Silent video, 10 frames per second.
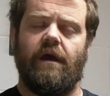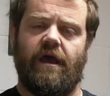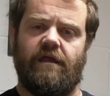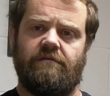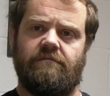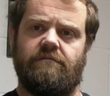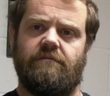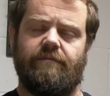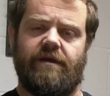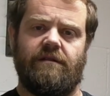in
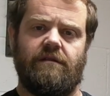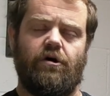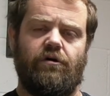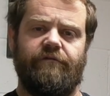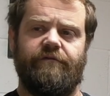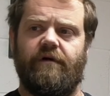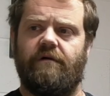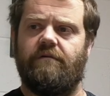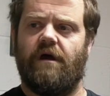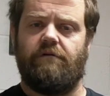the middle of
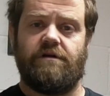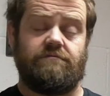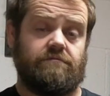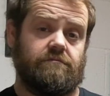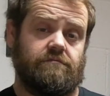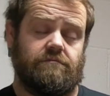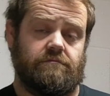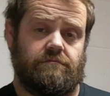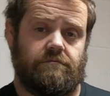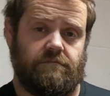our
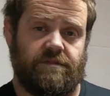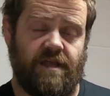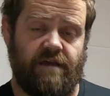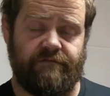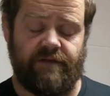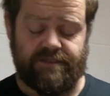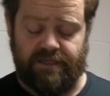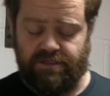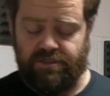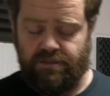stave,
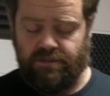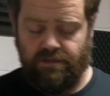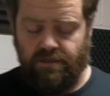essentially.